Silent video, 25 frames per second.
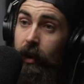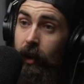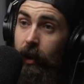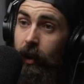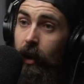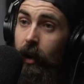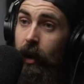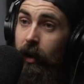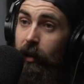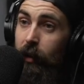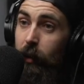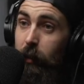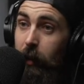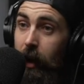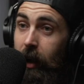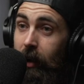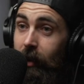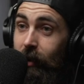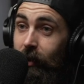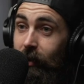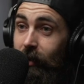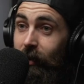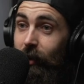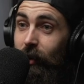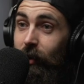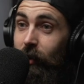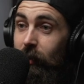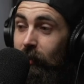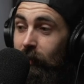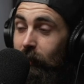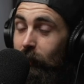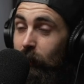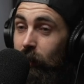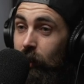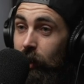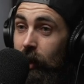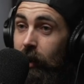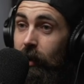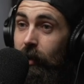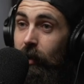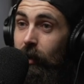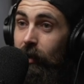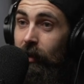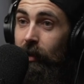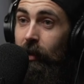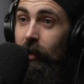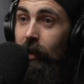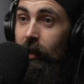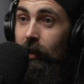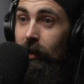end up getting chinned
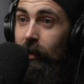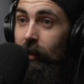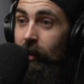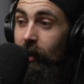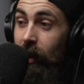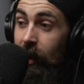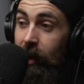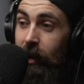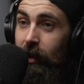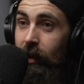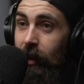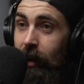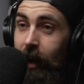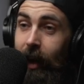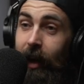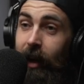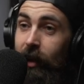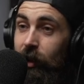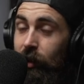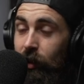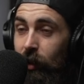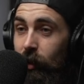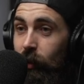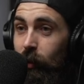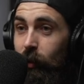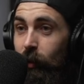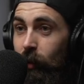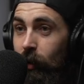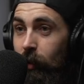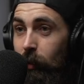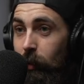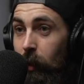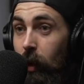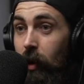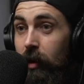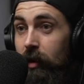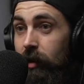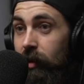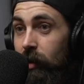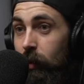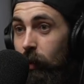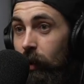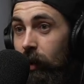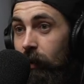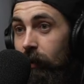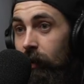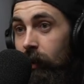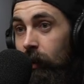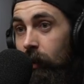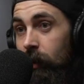on, like in the cage or the boxes.
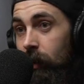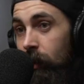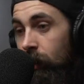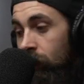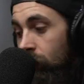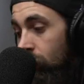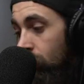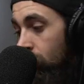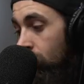Whatever. They say that's